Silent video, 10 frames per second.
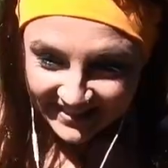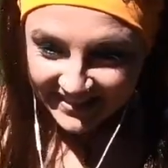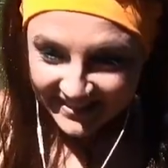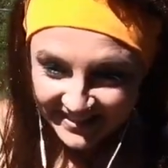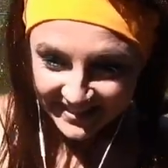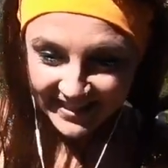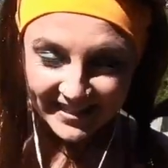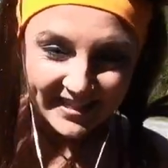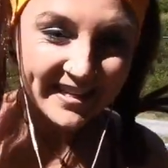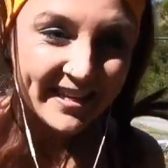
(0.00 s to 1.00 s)
Well, then you
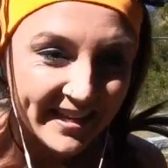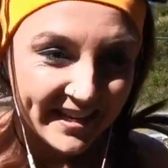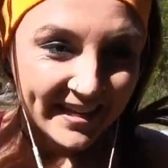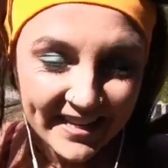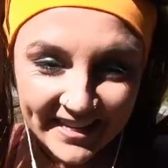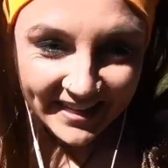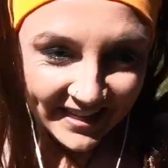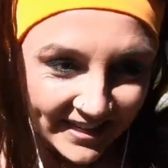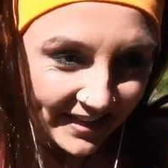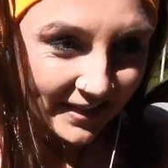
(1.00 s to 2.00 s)
could talk about, you know,
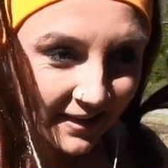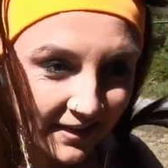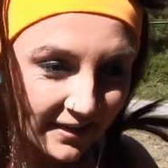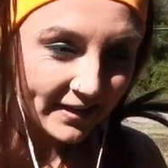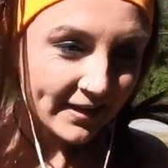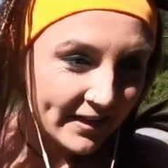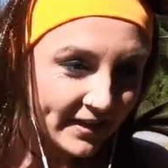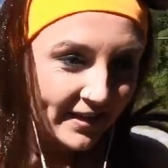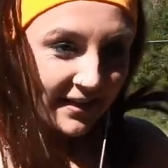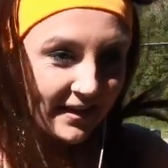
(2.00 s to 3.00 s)
being vegan
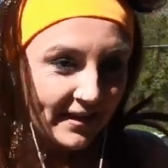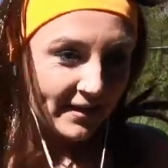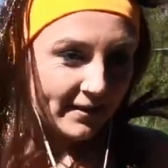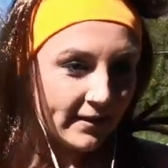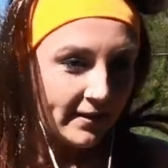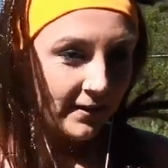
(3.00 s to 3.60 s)
and CrossFitting.